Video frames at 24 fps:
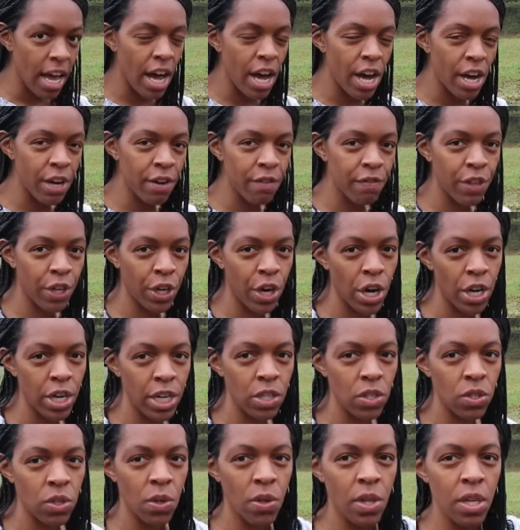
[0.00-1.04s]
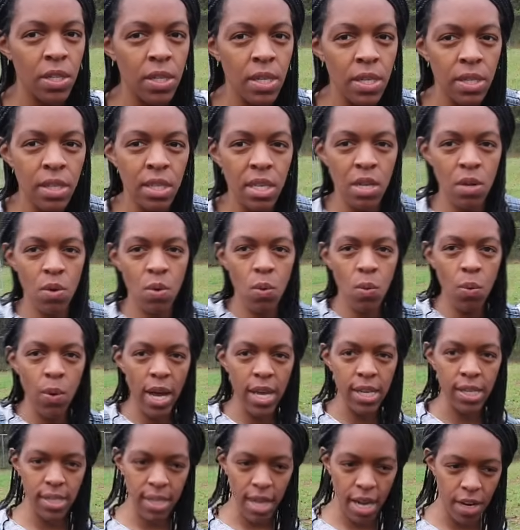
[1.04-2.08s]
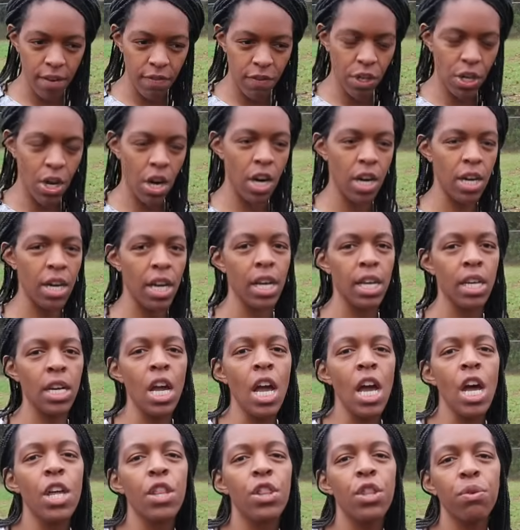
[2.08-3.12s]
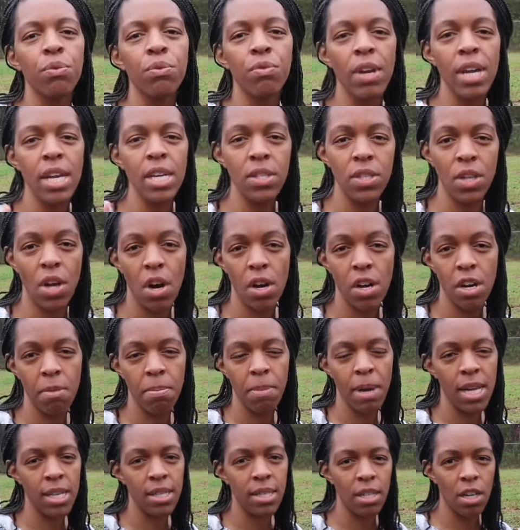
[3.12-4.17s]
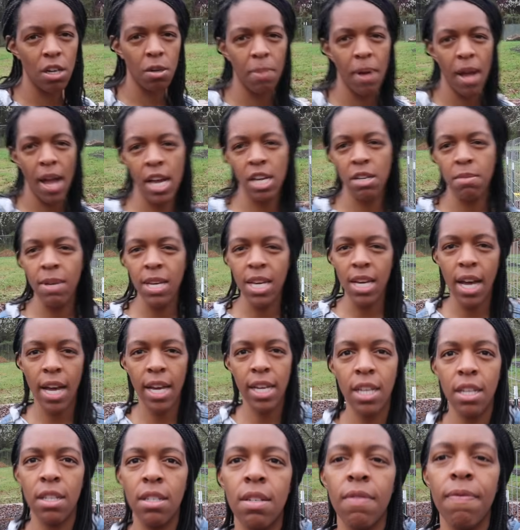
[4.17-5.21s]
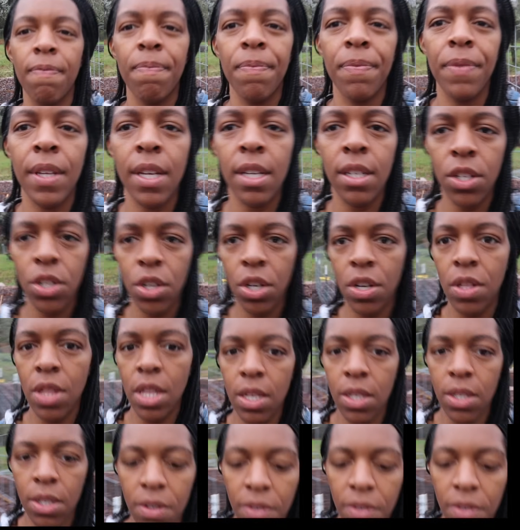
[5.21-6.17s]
of the garden. So this is the west side of the garden. The raised garden beds that are behind me, I can turn this